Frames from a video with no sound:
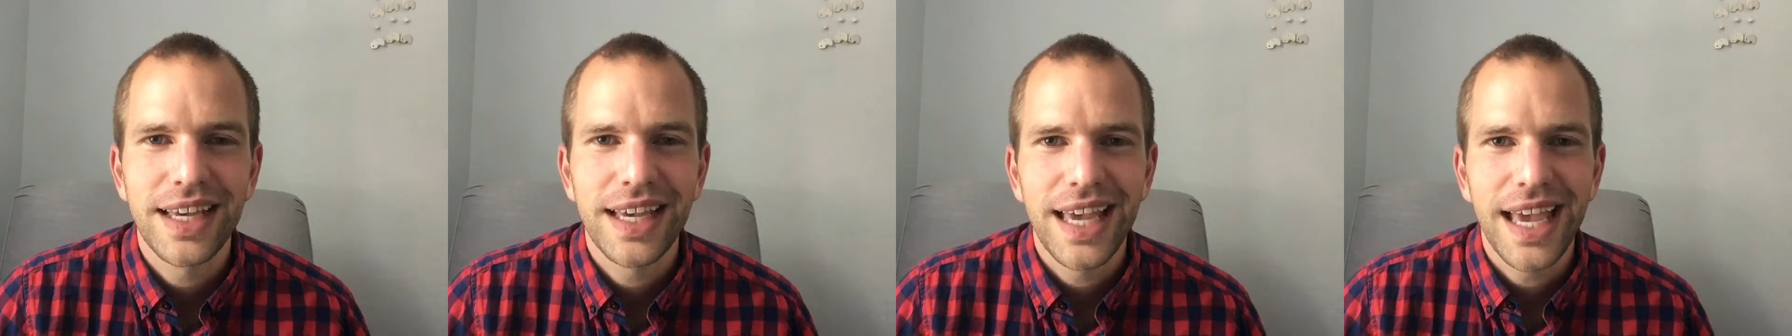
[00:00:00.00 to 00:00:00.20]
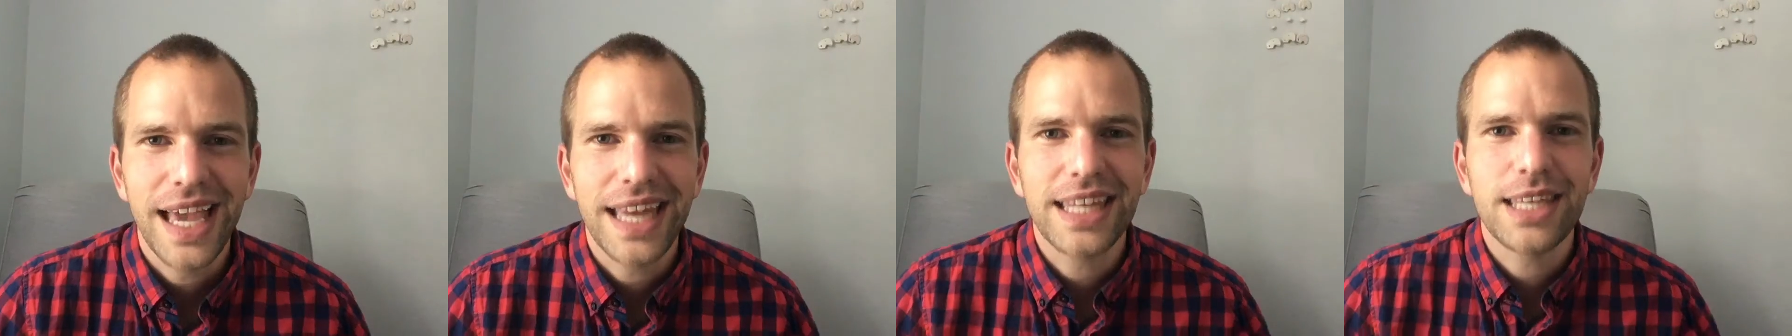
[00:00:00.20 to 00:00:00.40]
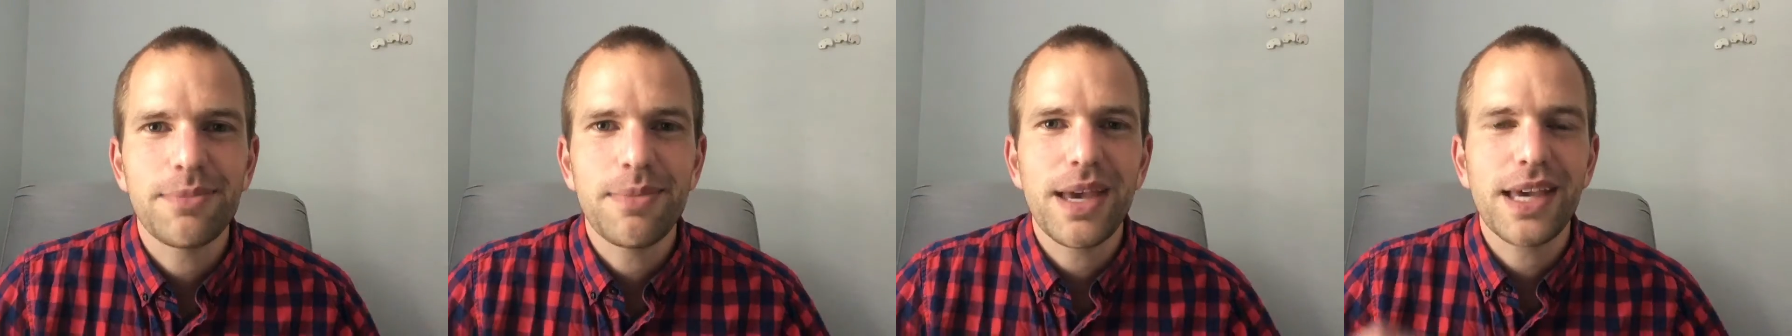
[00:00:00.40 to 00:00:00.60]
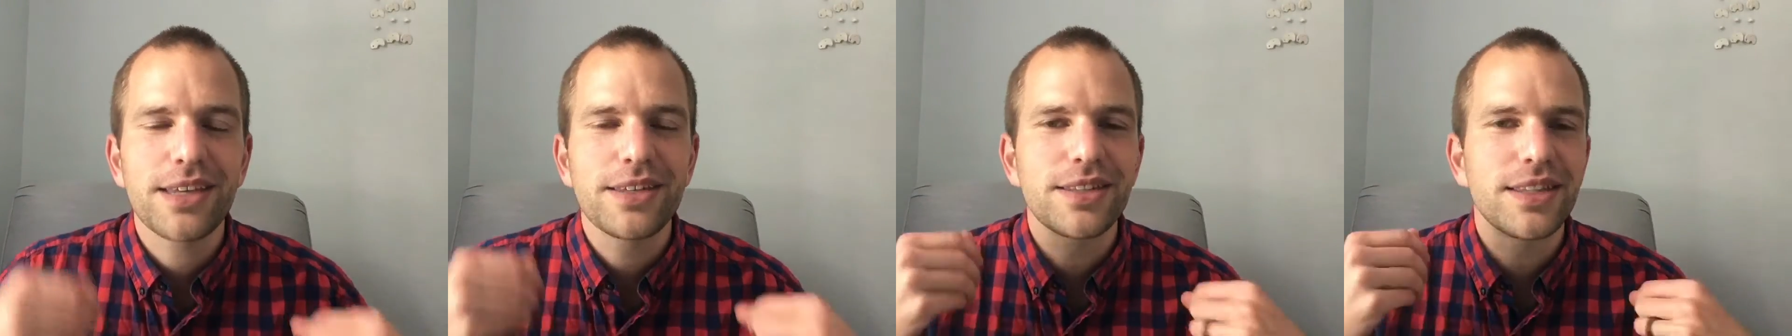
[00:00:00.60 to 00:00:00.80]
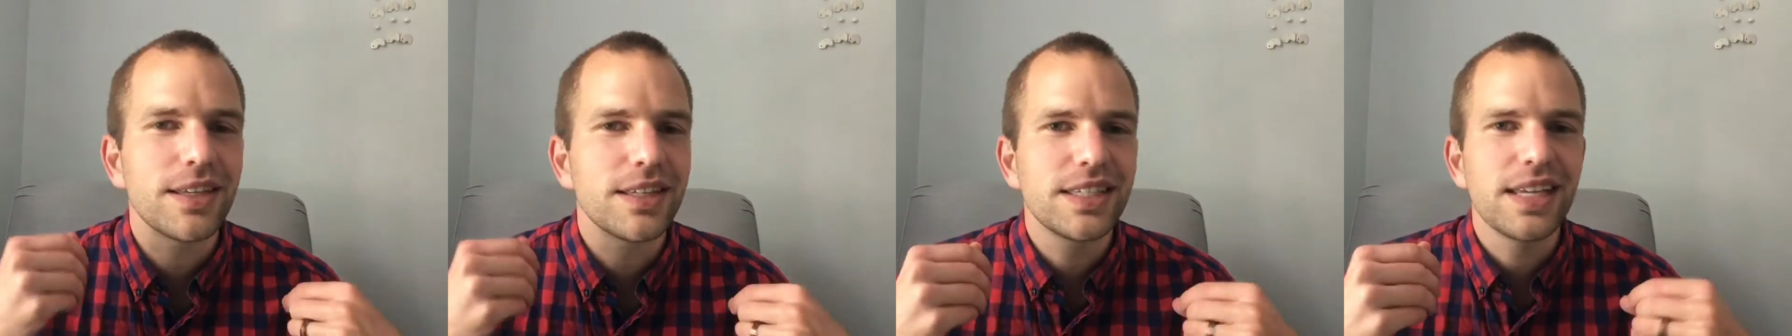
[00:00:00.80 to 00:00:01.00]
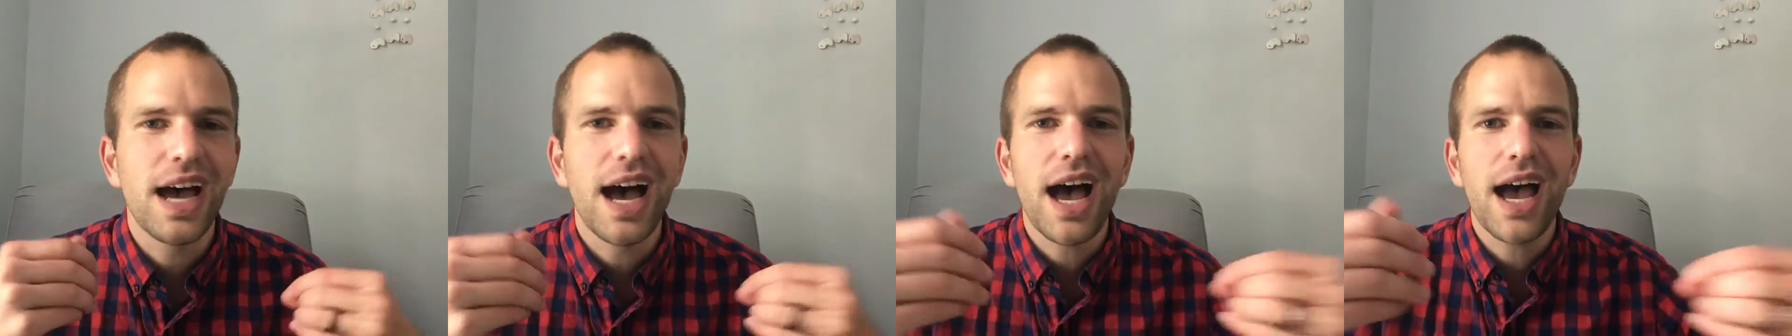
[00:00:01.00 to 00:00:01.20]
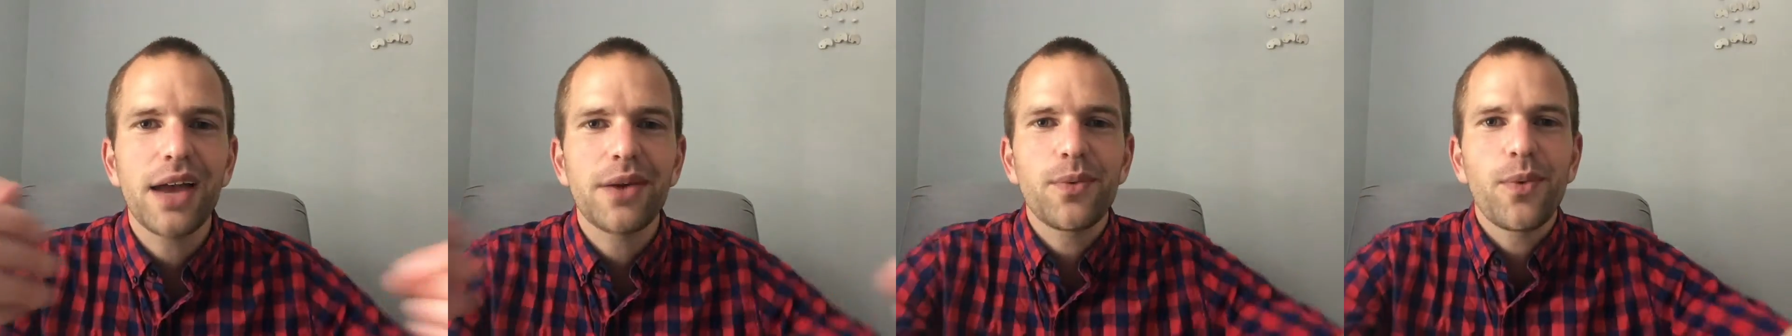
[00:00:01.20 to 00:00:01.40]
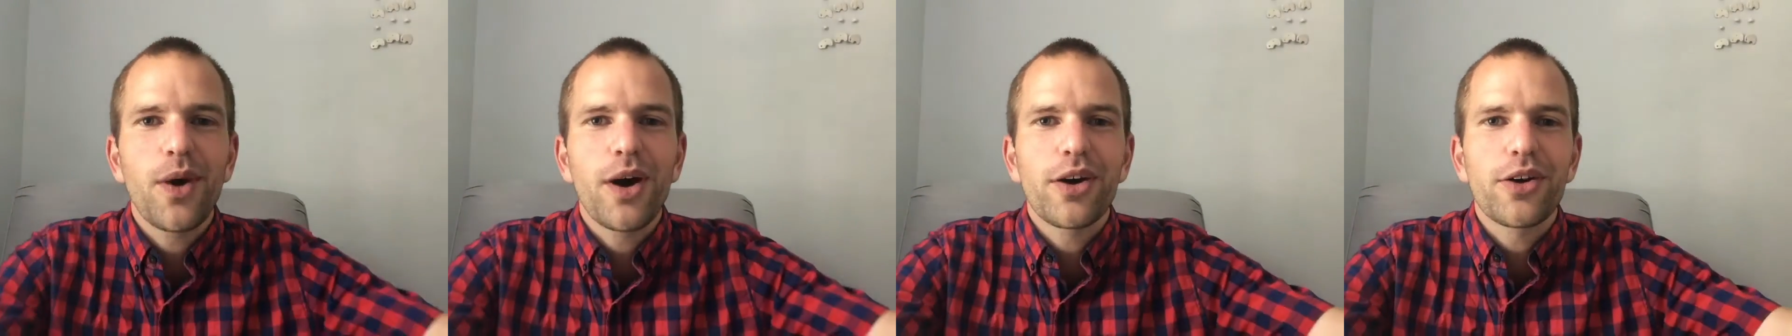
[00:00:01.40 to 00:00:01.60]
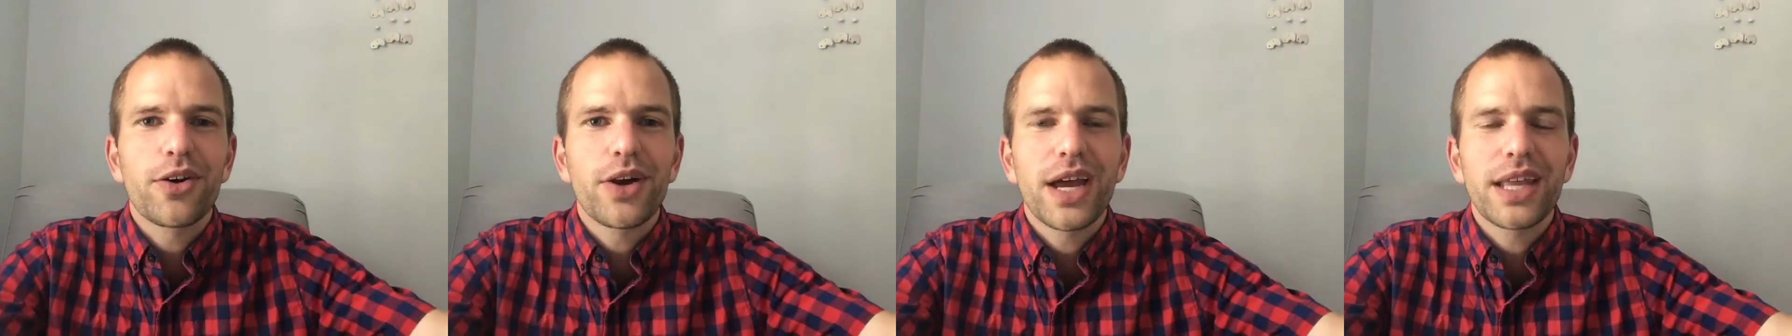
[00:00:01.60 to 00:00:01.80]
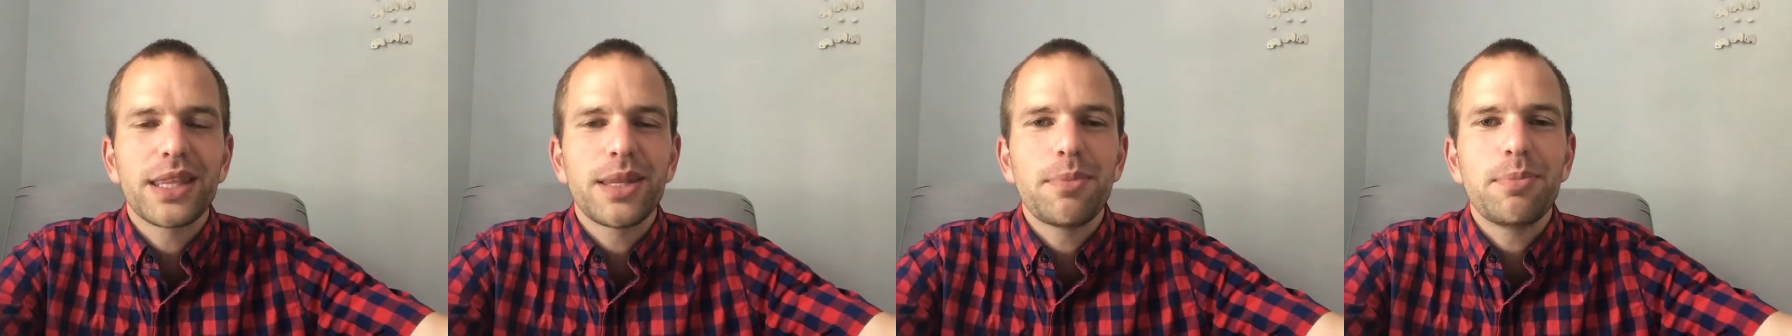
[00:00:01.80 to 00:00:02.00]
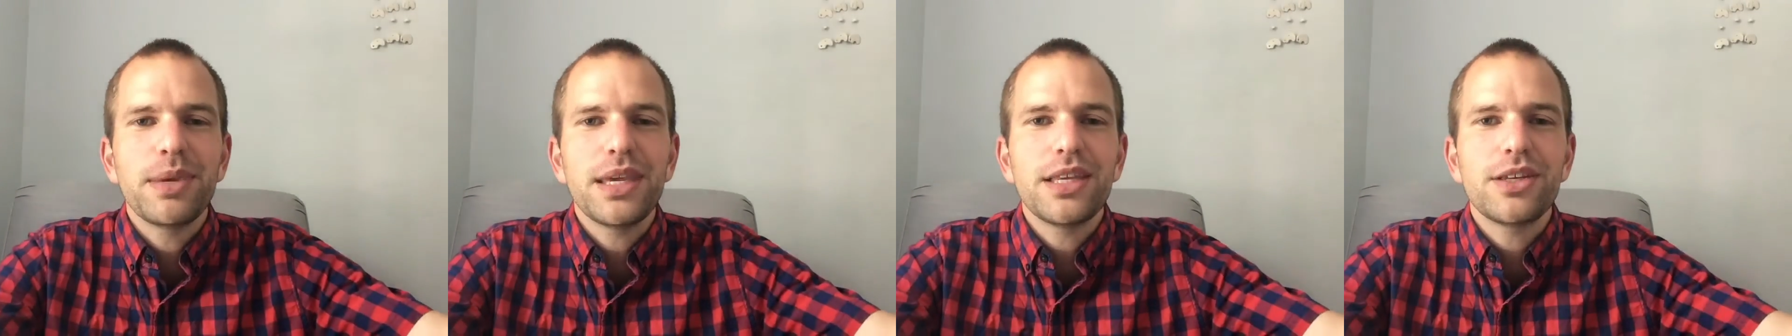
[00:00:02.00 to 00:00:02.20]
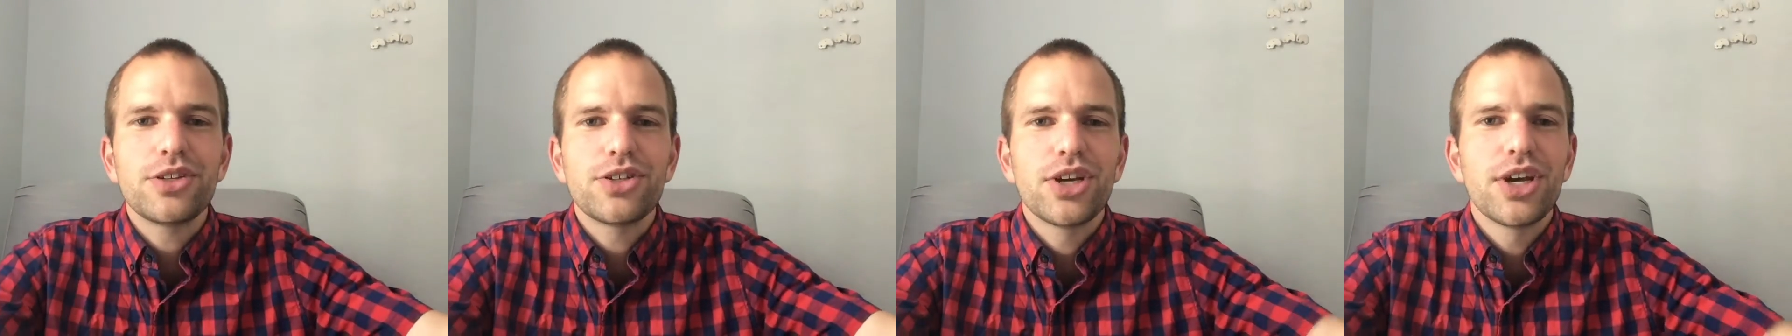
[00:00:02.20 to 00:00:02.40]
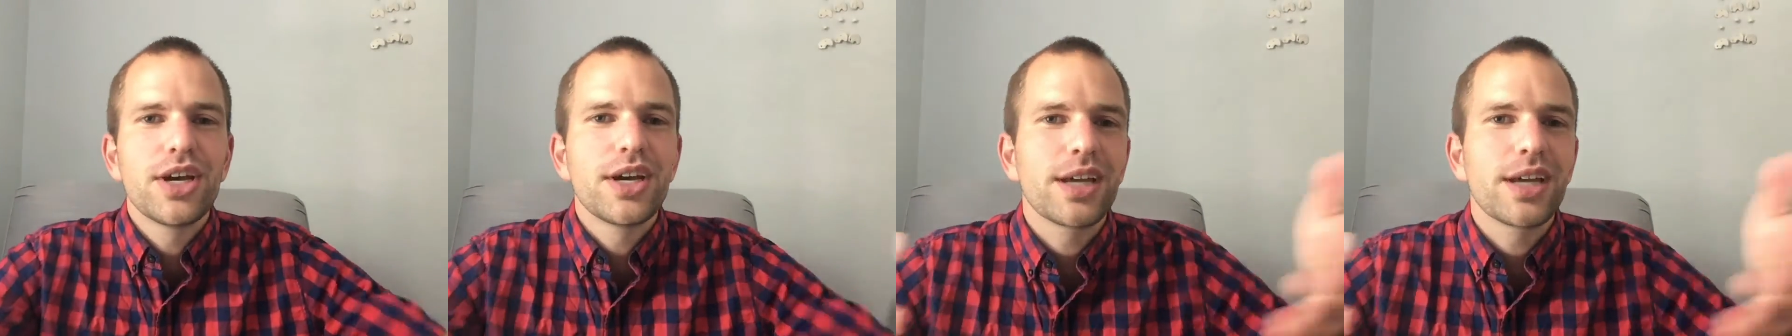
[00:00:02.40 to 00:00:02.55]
and He makes the tide water at the beach